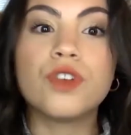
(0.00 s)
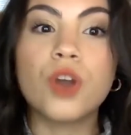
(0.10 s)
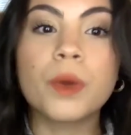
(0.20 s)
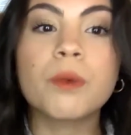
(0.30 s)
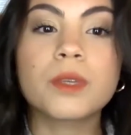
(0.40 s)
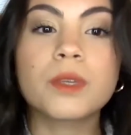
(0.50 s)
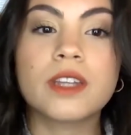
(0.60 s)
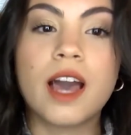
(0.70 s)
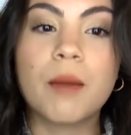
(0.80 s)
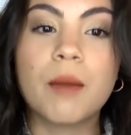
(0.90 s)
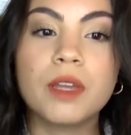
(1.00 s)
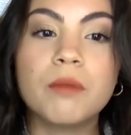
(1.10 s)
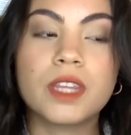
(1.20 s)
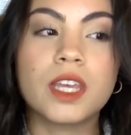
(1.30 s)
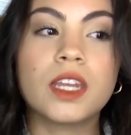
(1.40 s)
knowing what was going to happen,
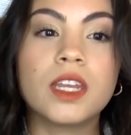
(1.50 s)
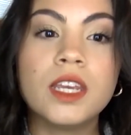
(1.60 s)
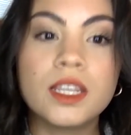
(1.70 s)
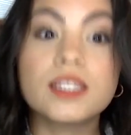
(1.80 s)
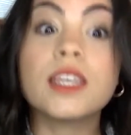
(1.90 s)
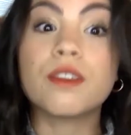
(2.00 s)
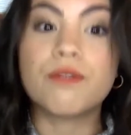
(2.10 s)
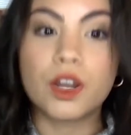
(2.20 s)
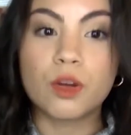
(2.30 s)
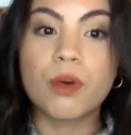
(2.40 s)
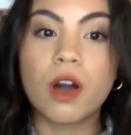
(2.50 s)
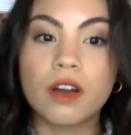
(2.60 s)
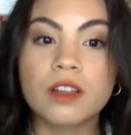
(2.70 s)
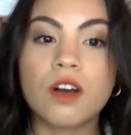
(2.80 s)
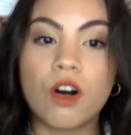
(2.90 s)
but then seeing the final
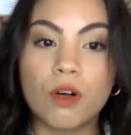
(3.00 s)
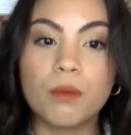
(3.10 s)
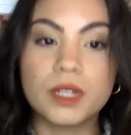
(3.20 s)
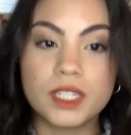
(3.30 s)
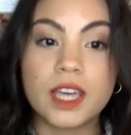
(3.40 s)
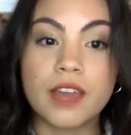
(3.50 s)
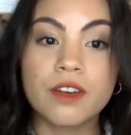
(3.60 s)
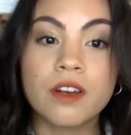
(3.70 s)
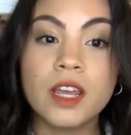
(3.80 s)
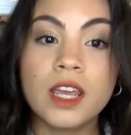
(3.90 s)
product all put together,